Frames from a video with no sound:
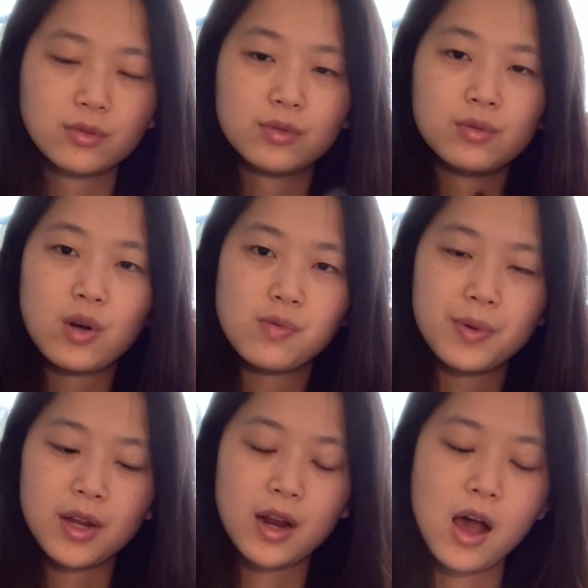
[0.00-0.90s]
We
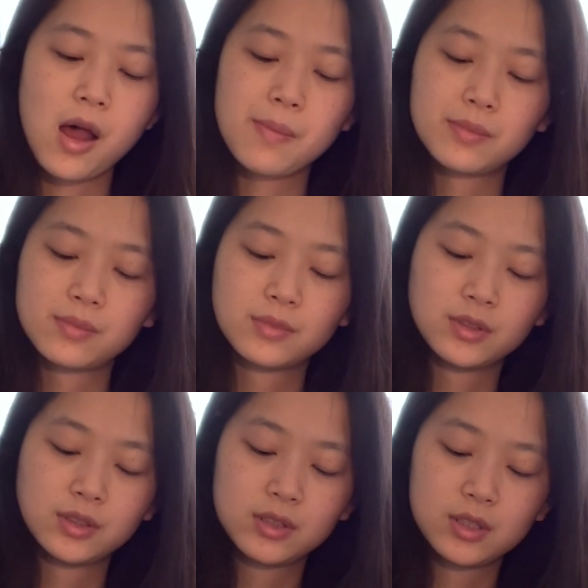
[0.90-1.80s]
open it up.
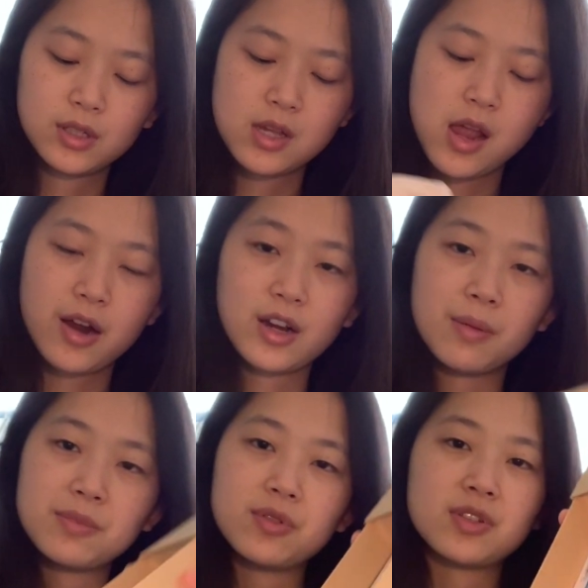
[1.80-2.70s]

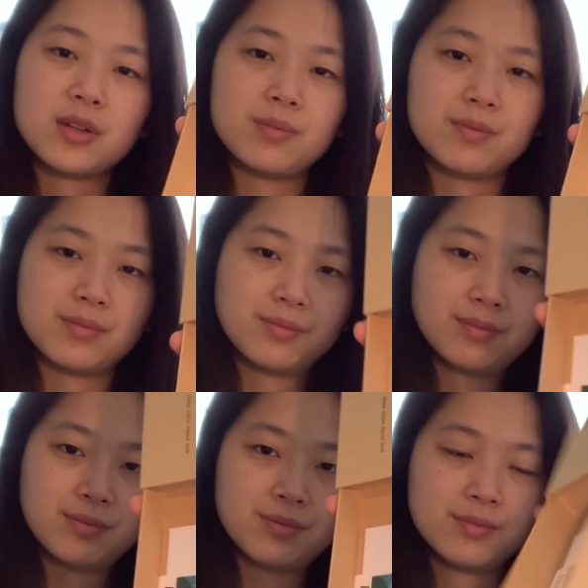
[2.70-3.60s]
Comes with some
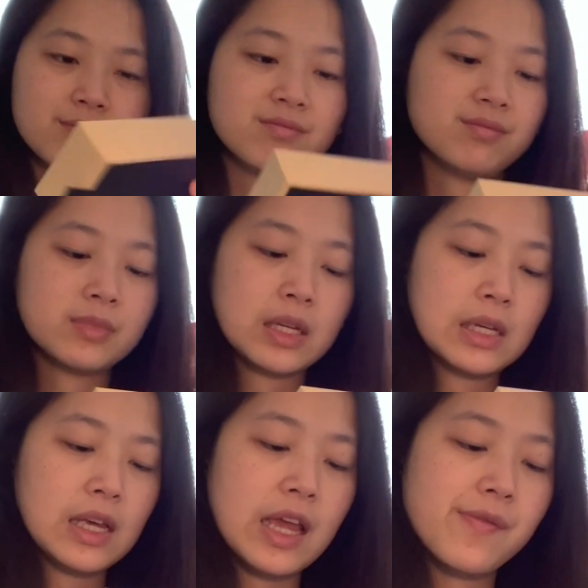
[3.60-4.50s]

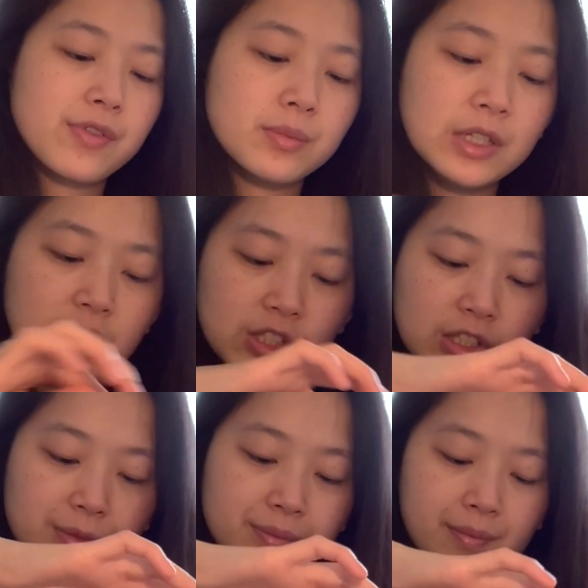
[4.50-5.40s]

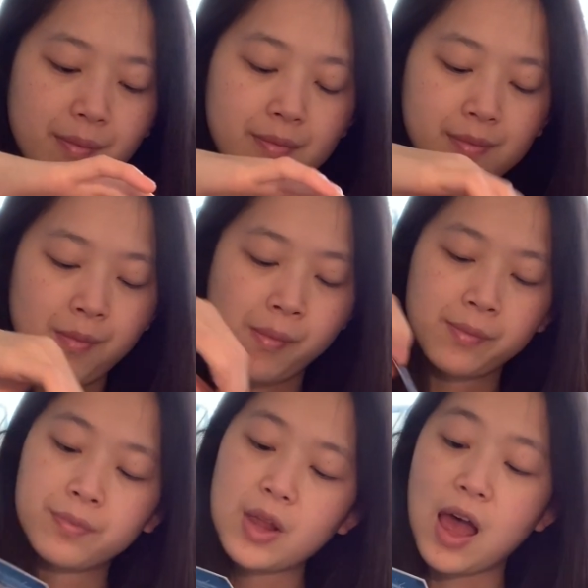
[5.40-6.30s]
information.
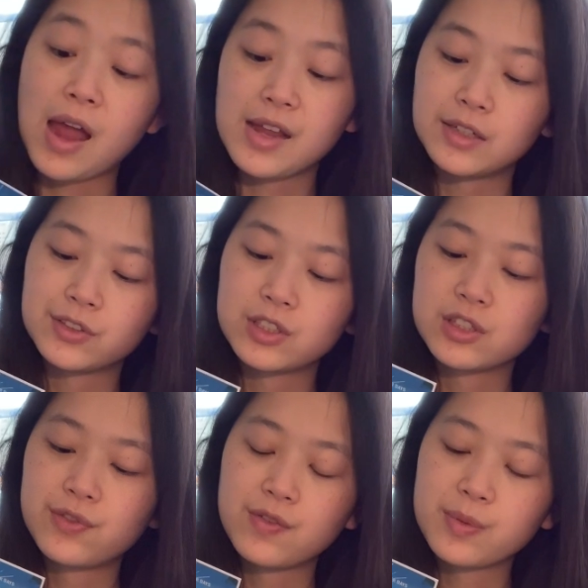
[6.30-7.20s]
Yes, this is
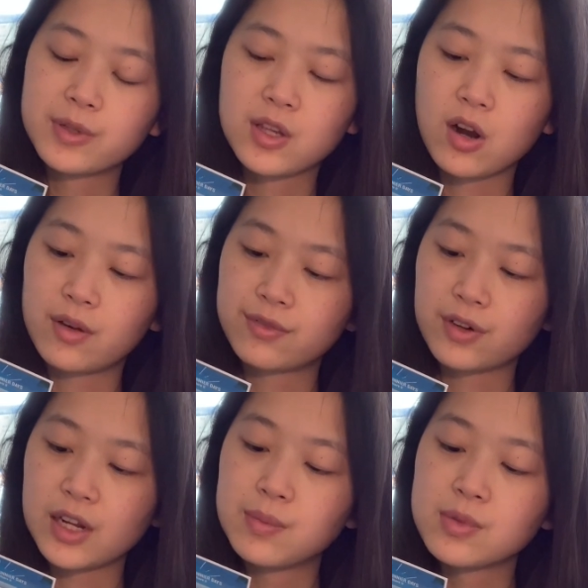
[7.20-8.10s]
50% off
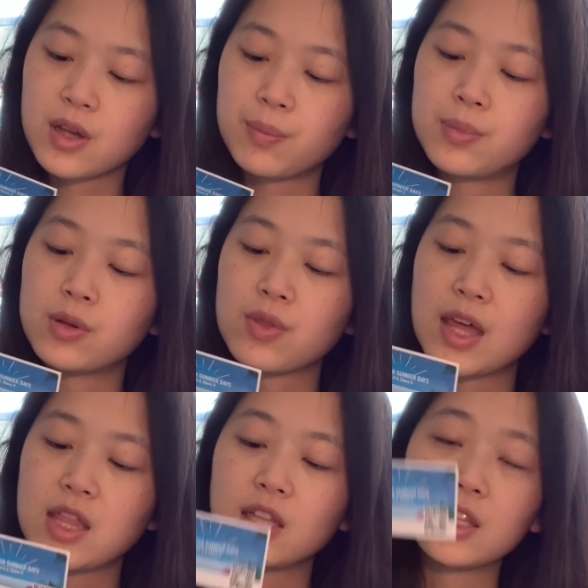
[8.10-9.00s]
frames. I'll put
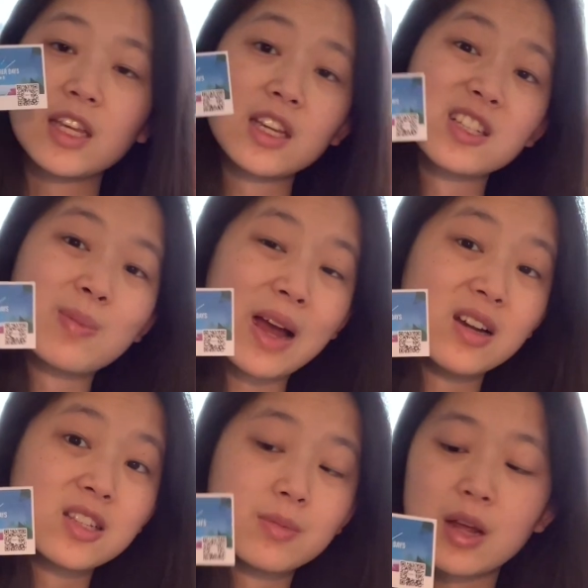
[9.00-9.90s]
that in the link. It
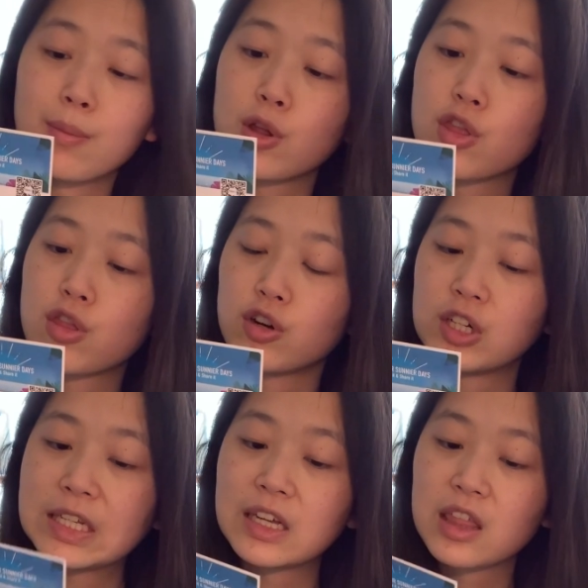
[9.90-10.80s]
expires September
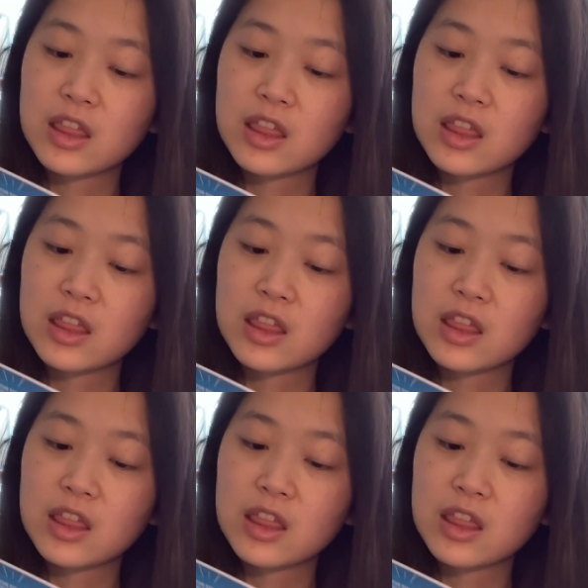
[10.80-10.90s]
30th.